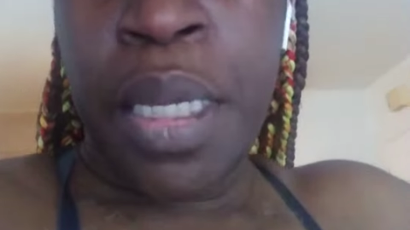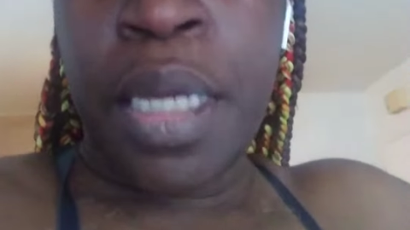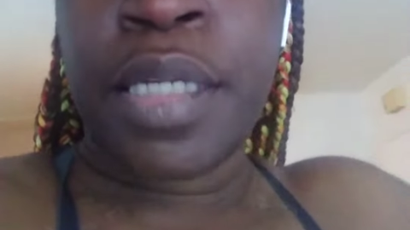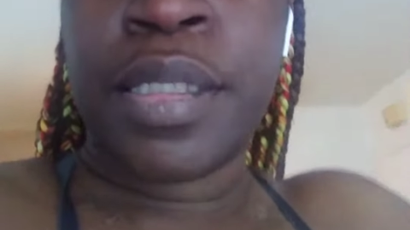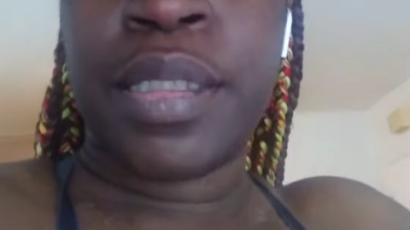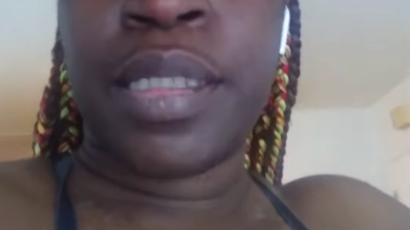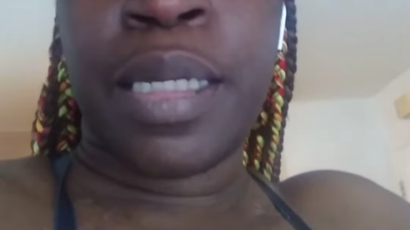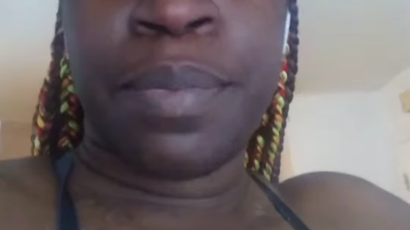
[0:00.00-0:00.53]
a
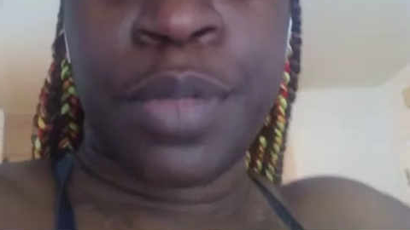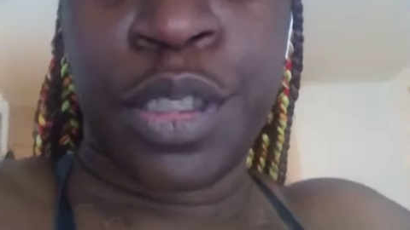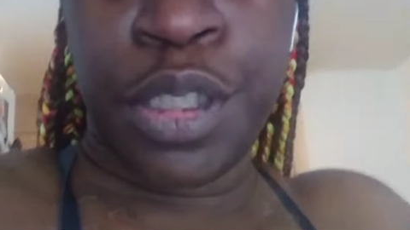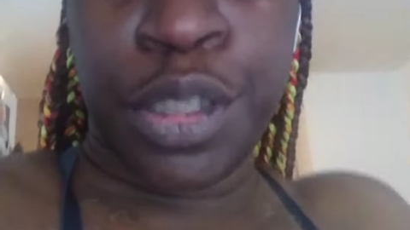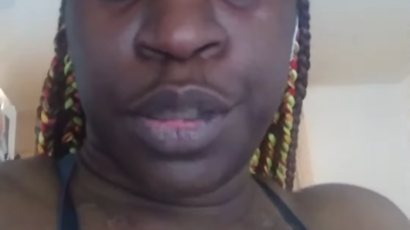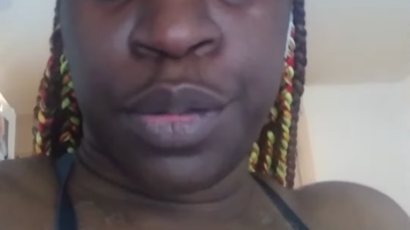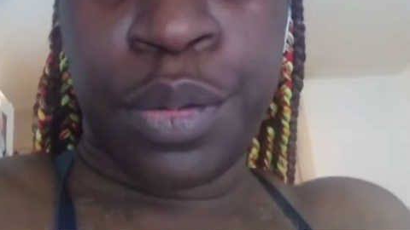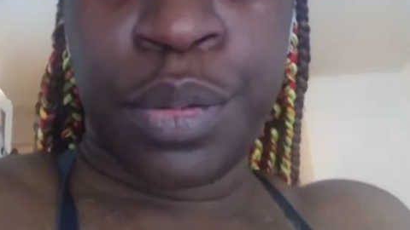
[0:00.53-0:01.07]
step
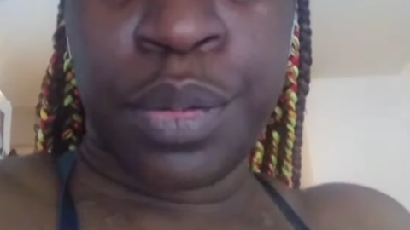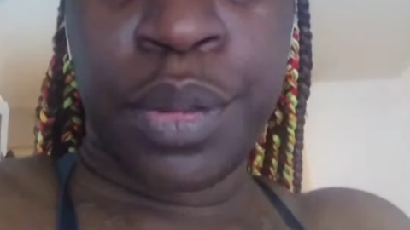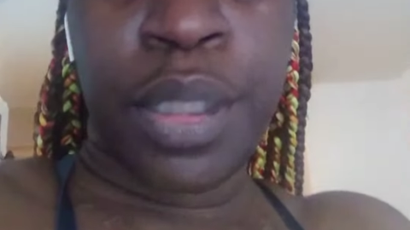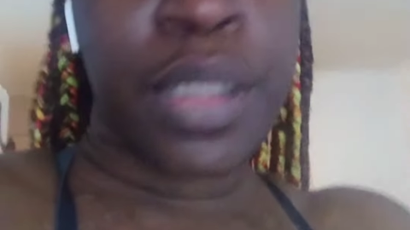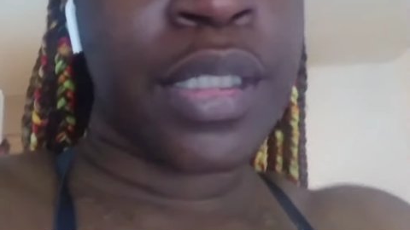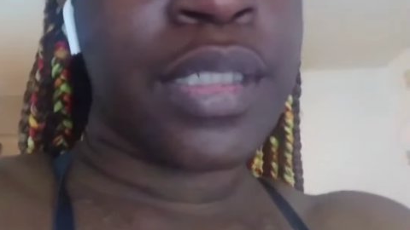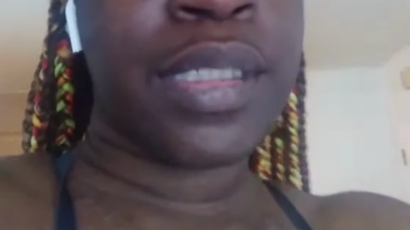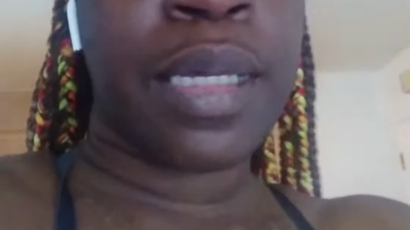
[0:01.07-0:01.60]
two,
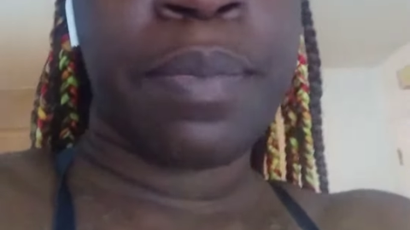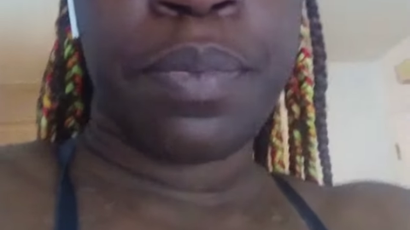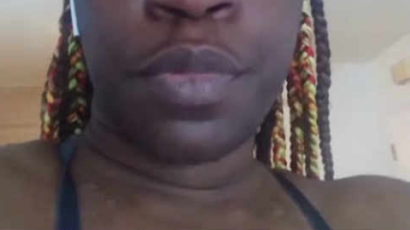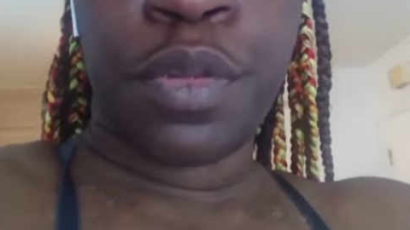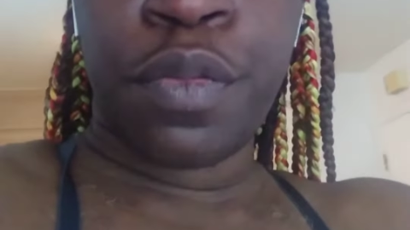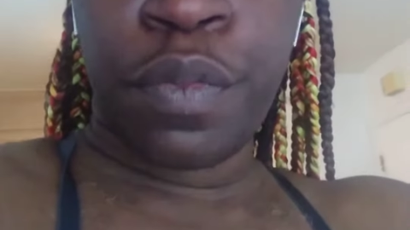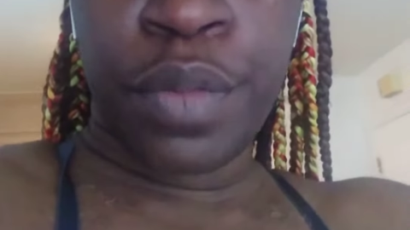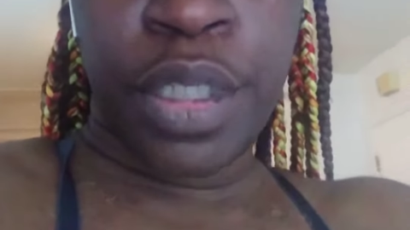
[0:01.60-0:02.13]
and a step
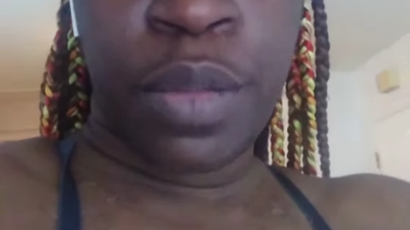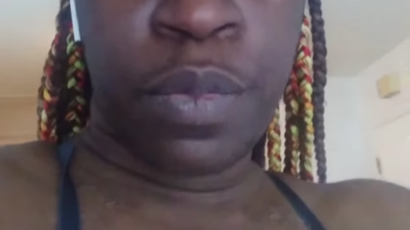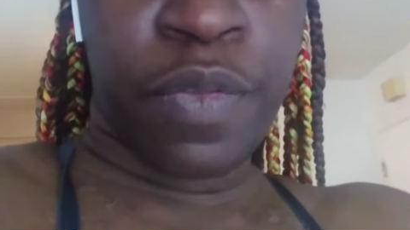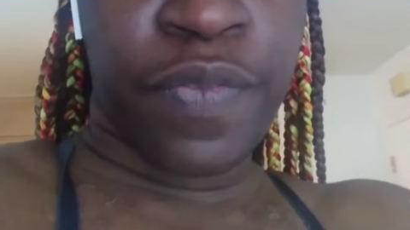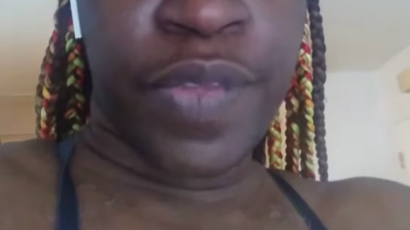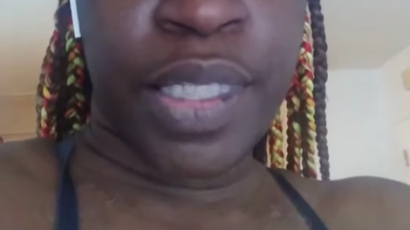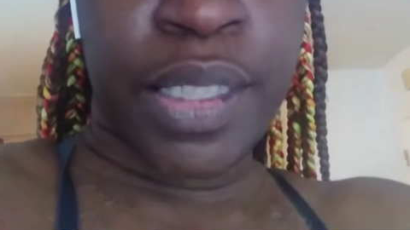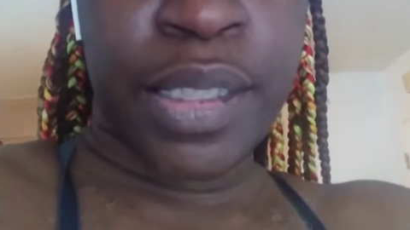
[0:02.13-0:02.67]
three
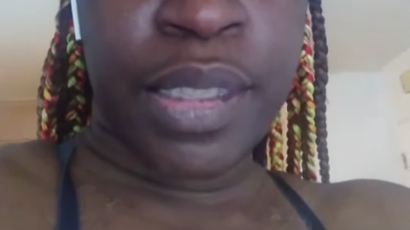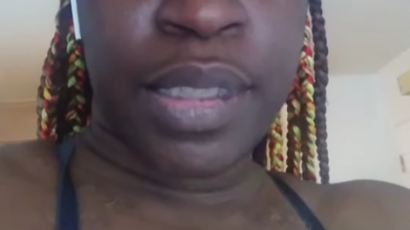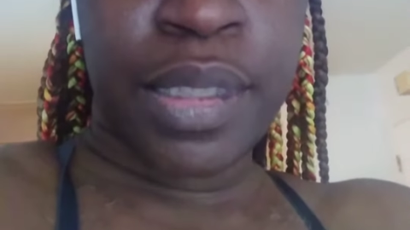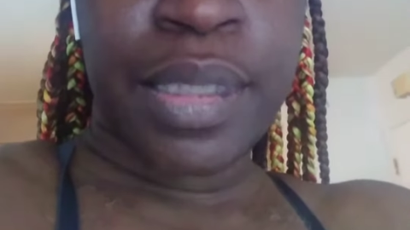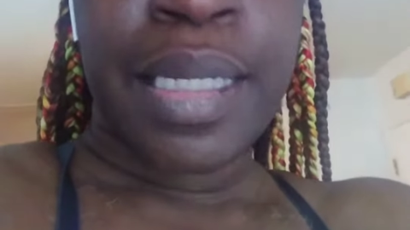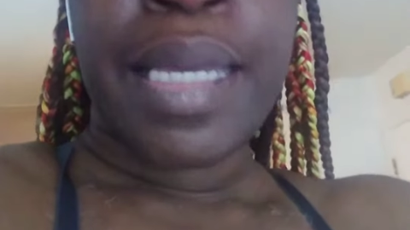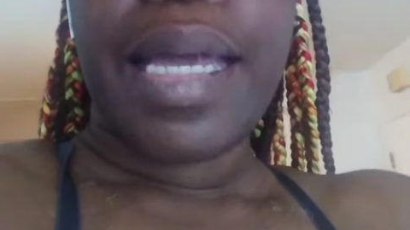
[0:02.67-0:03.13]
with this,